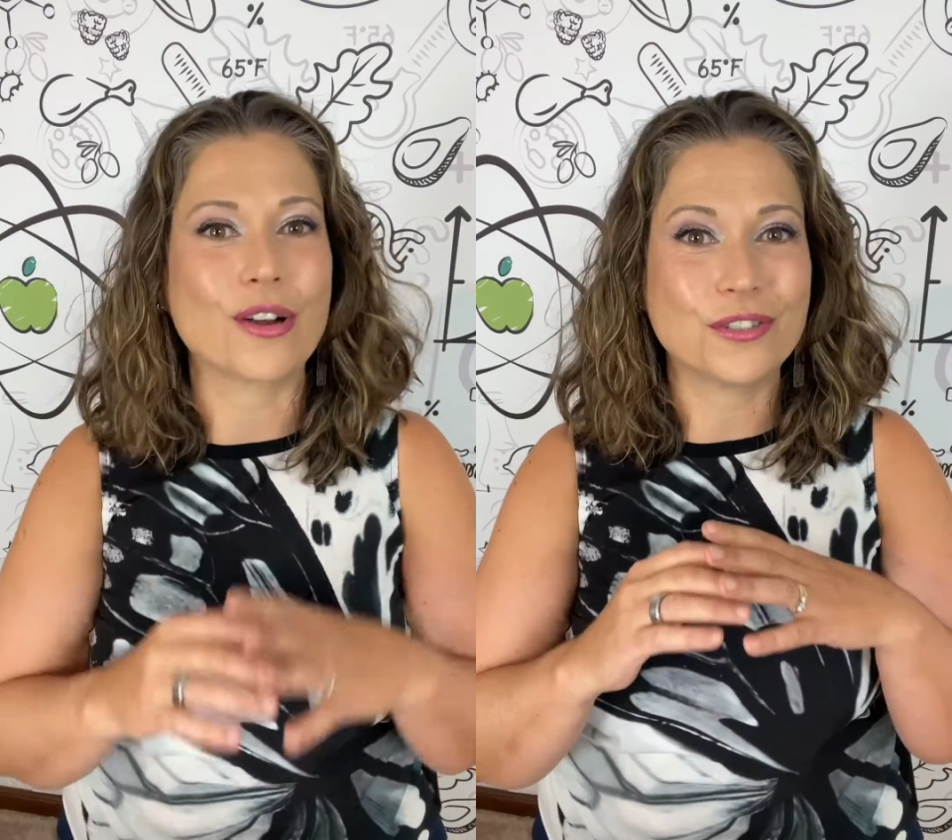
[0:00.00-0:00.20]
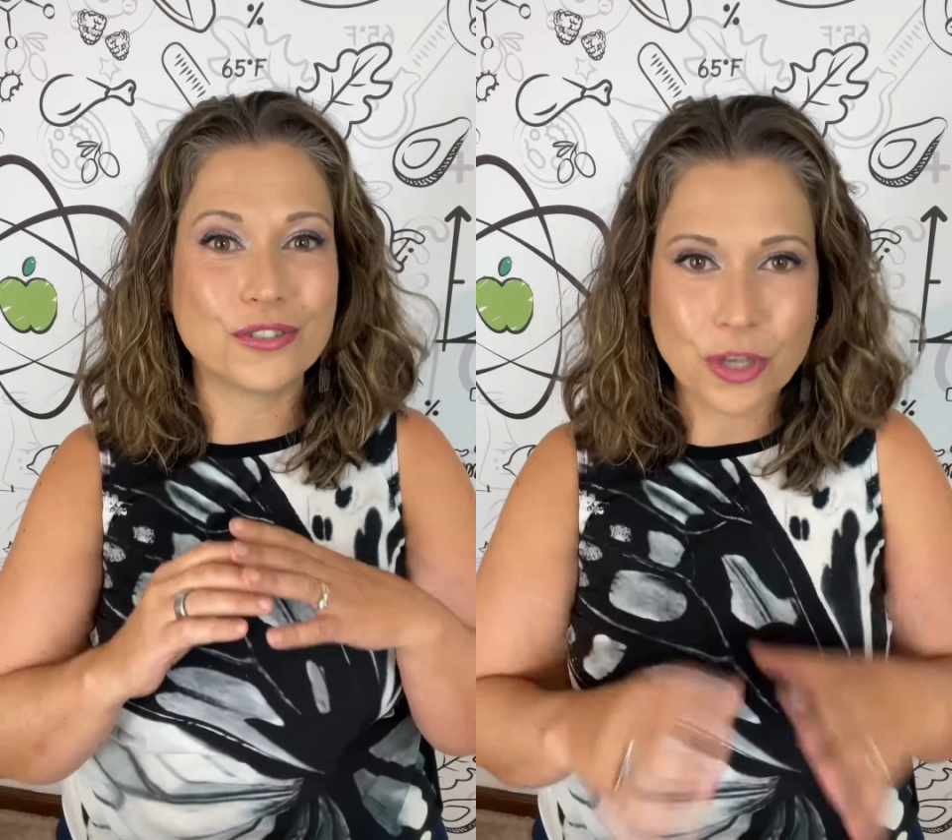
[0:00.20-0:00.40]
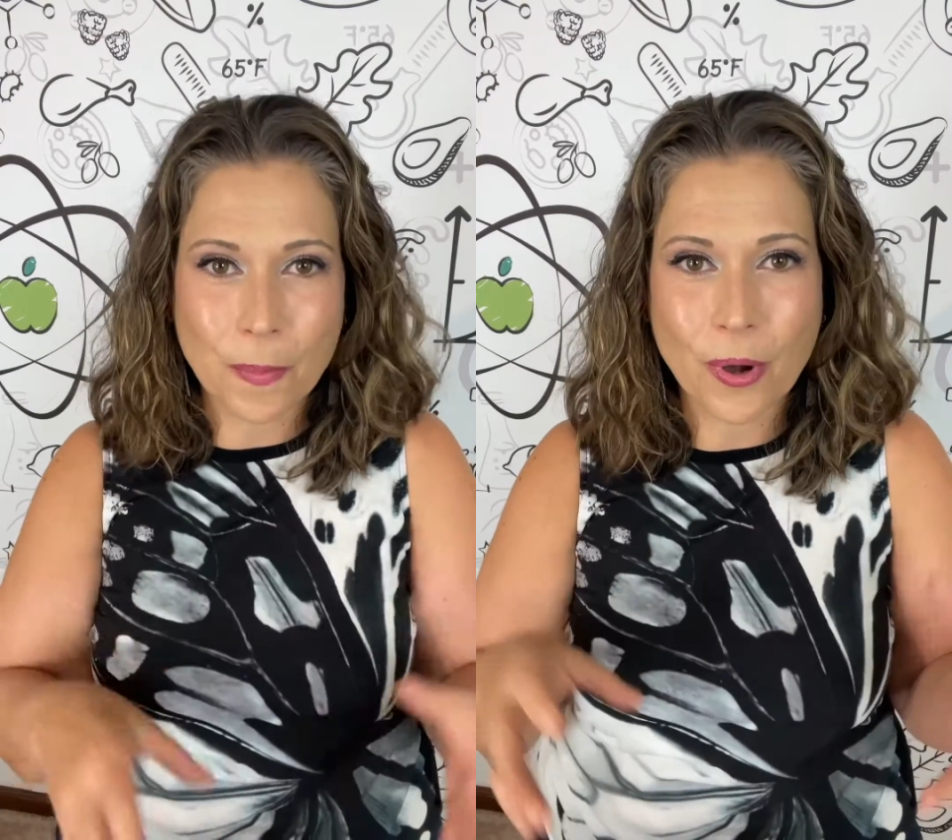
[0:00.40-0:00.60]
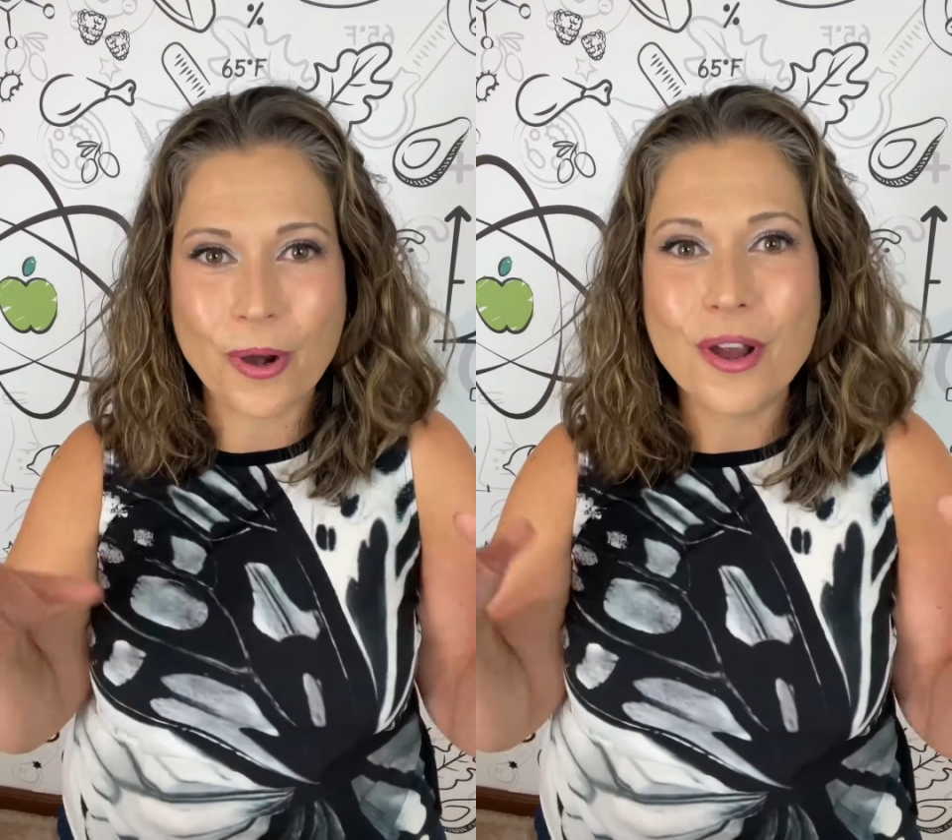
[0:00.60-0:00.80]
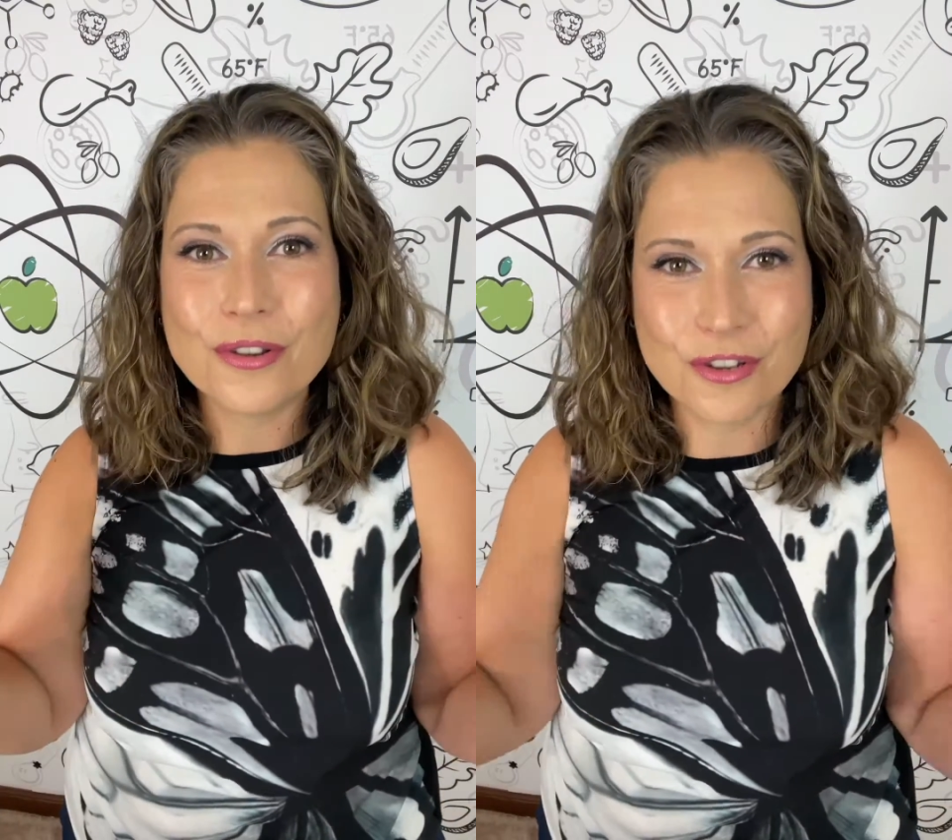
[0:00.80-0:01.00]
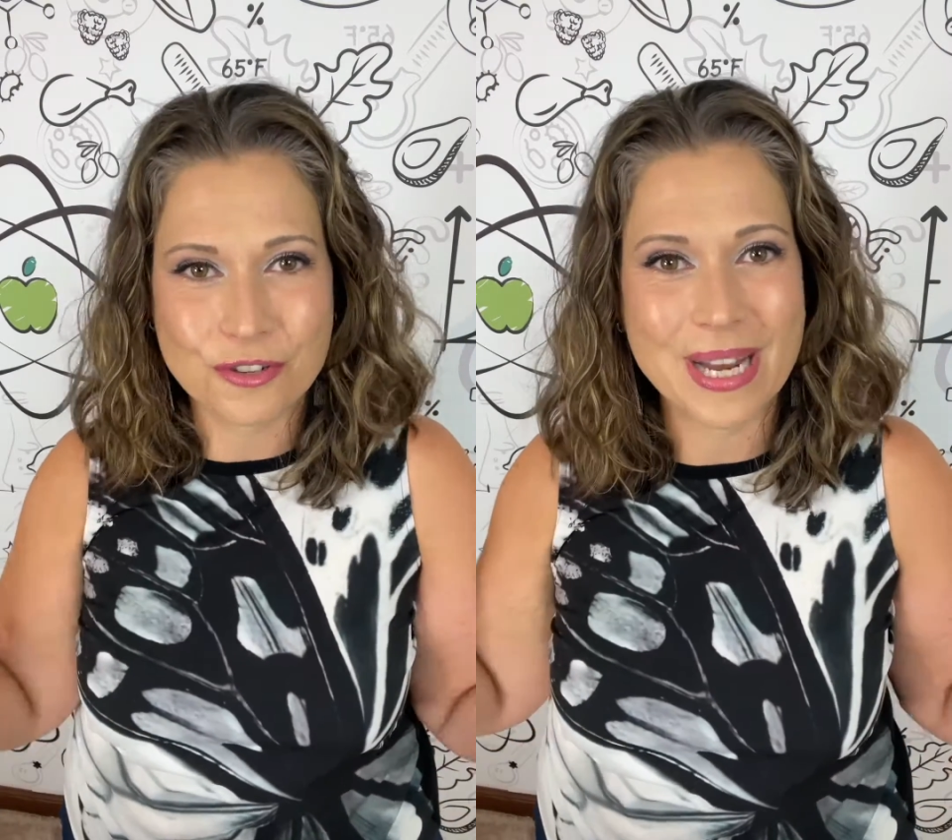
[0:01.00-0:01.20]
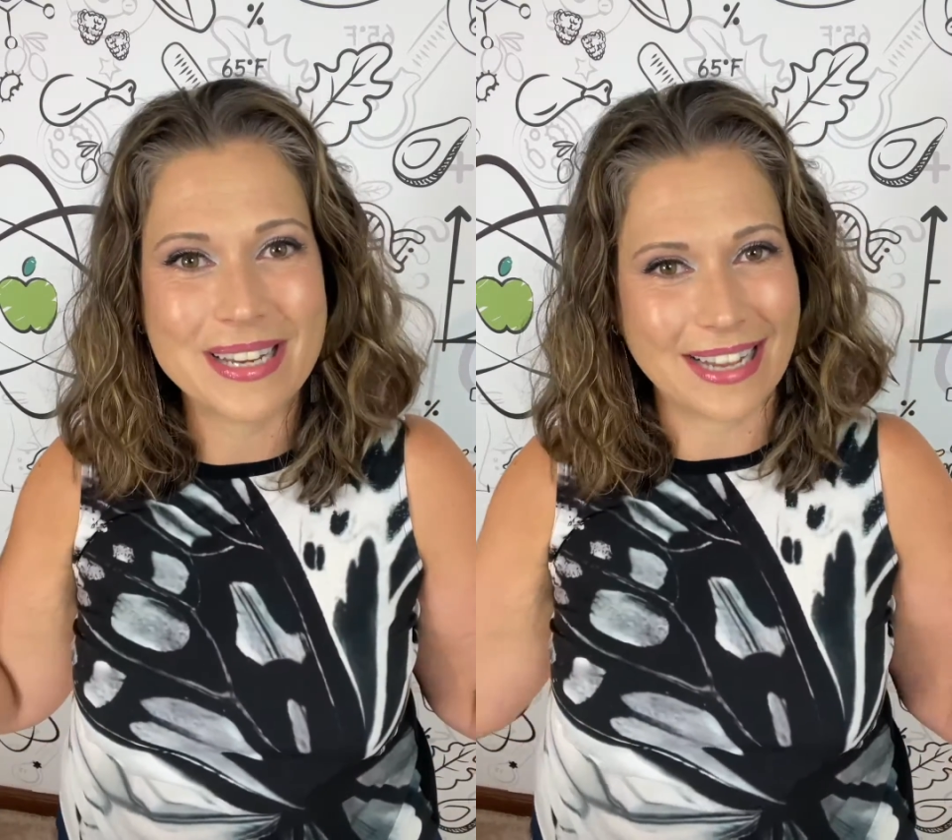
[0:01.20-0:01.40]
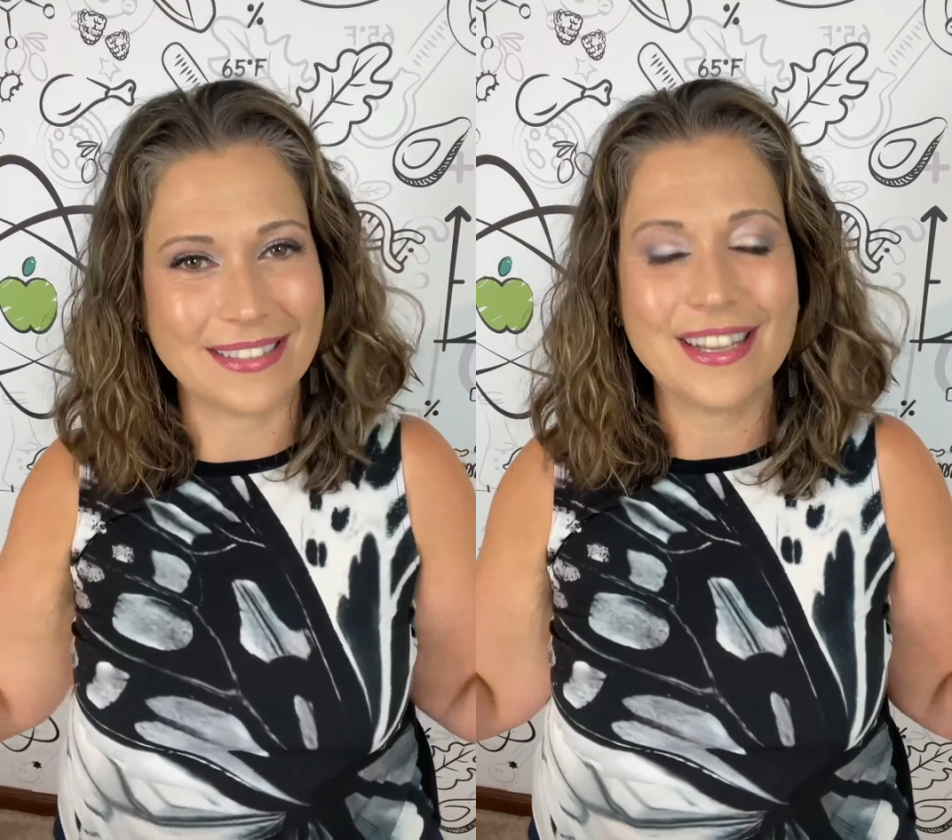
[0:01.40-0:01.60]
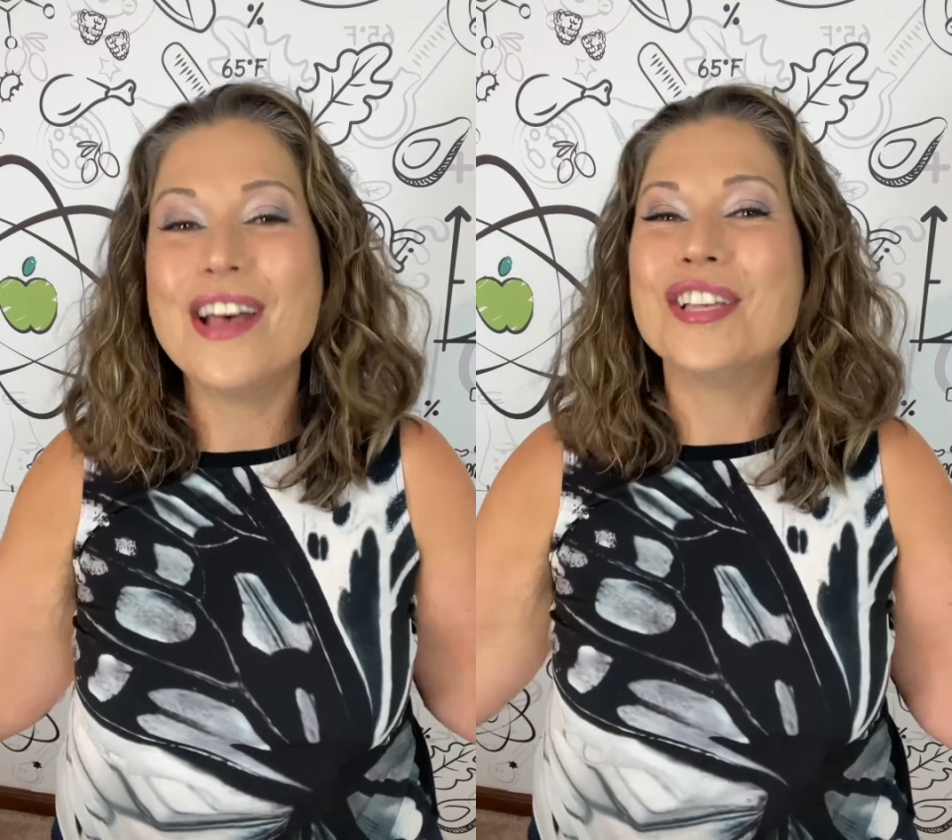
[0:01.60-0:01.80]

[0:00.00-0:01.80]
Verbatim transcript: super nutrient dense.